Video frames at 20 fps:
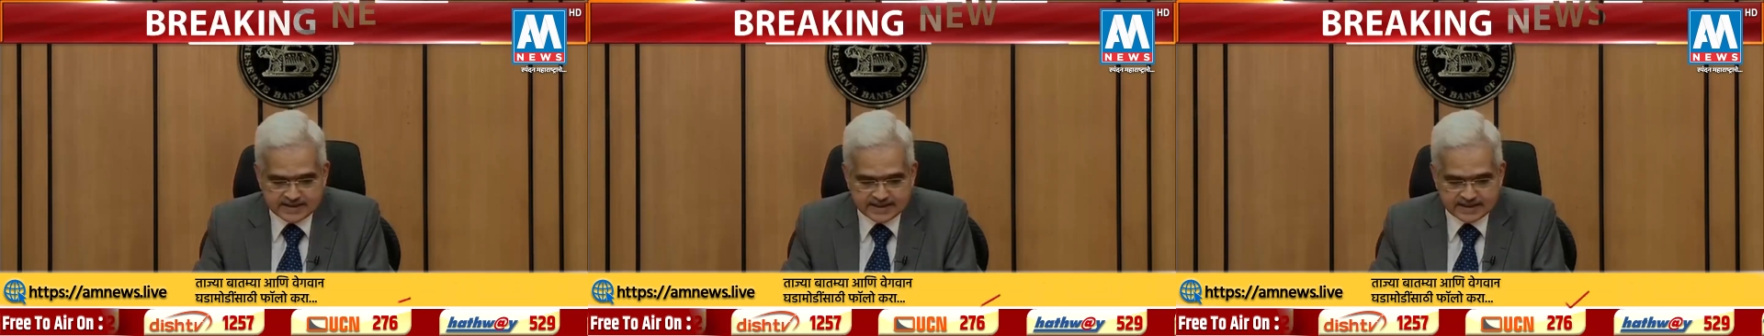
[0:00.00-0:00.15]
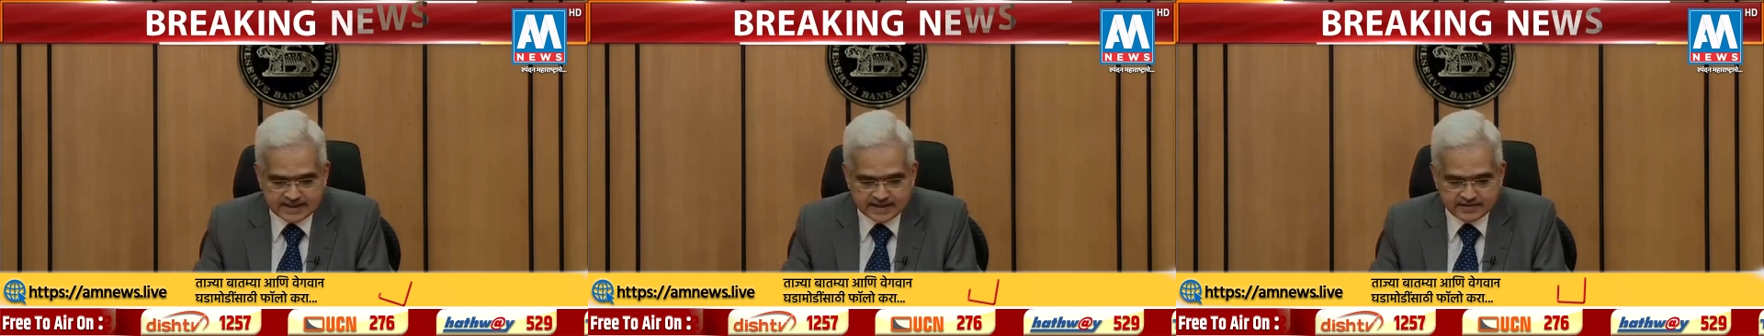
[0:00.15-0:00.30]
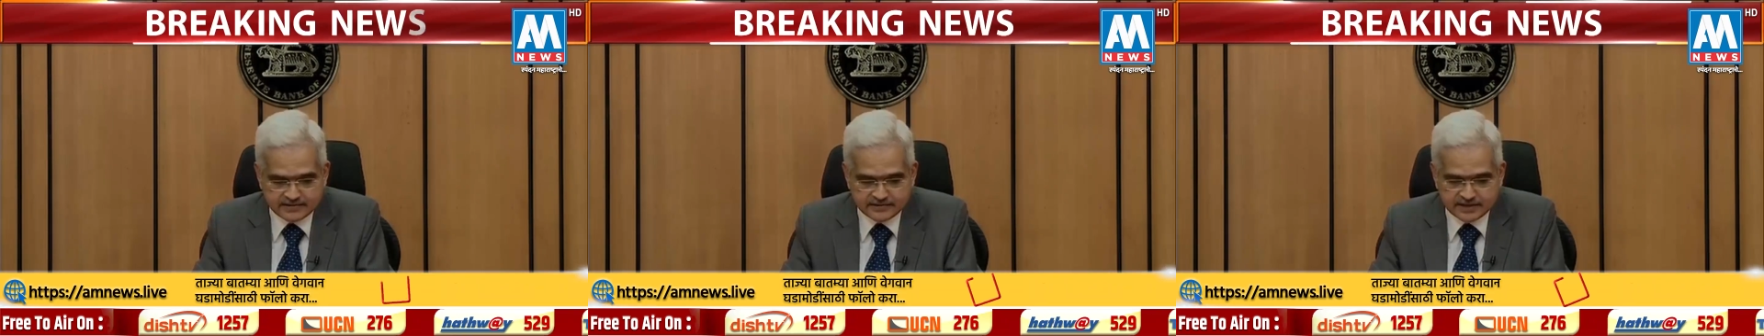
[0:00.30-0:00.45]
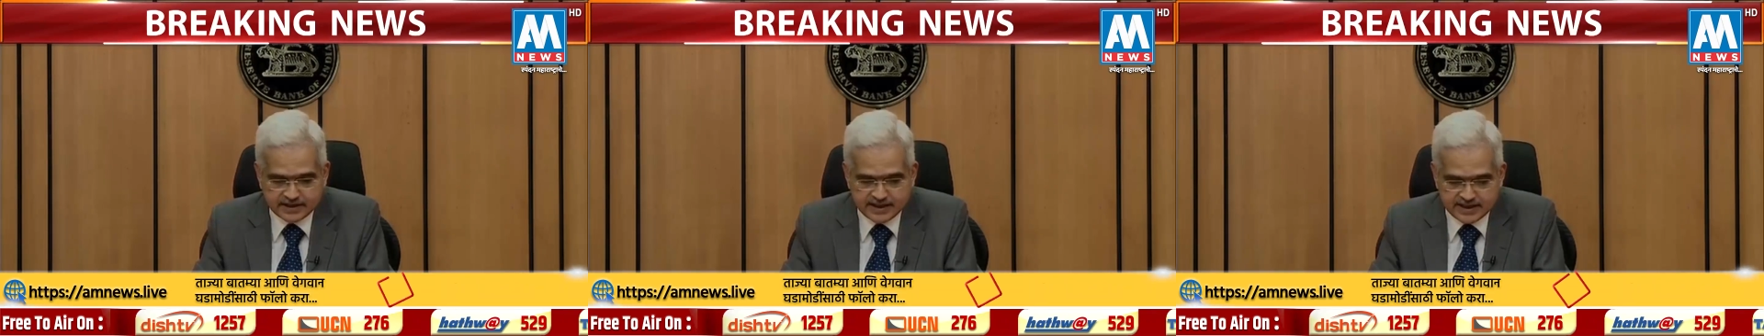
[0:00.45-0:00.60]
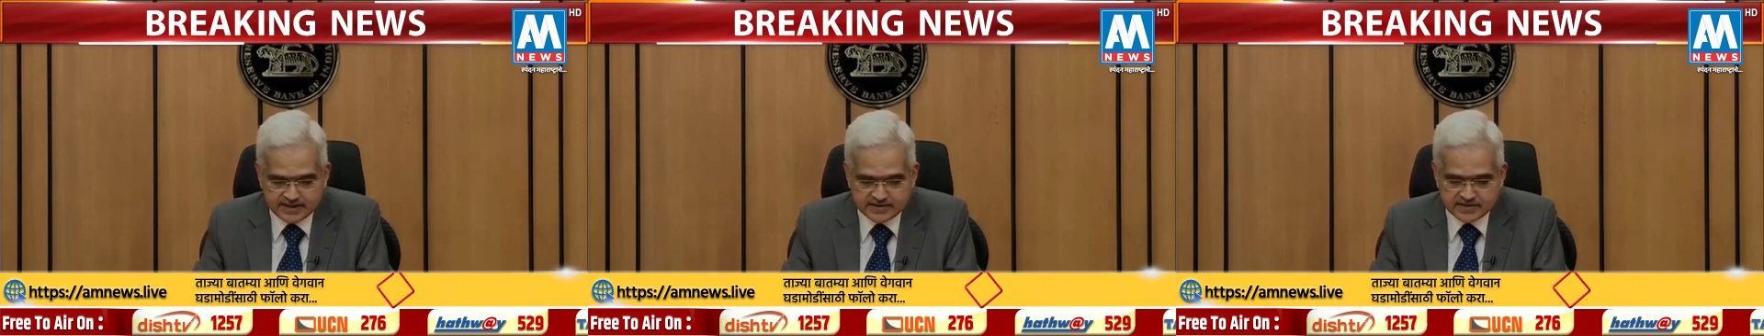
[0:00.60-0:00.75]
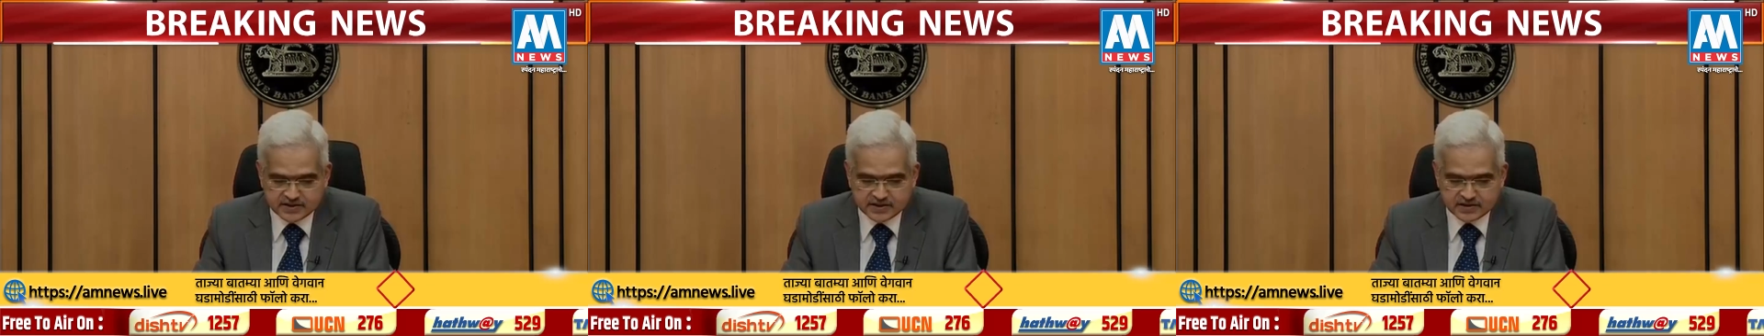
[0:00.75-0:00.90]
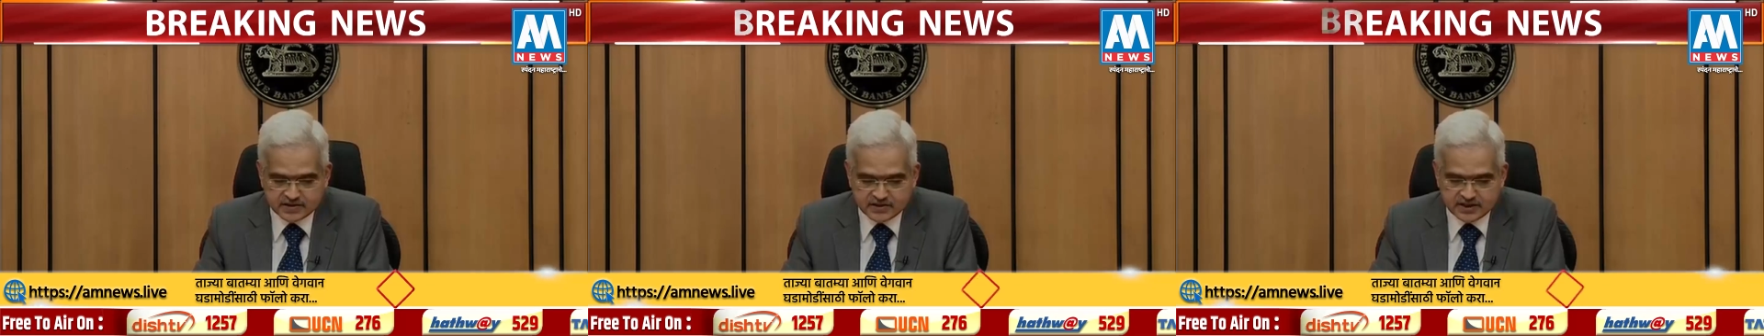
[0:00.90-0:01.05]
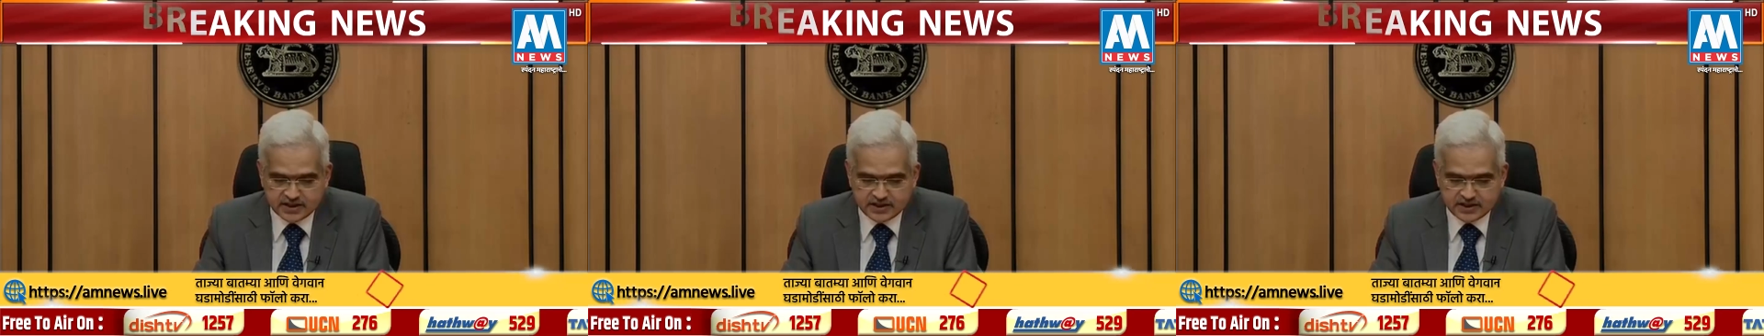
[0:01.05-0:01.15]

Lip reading: were in the range of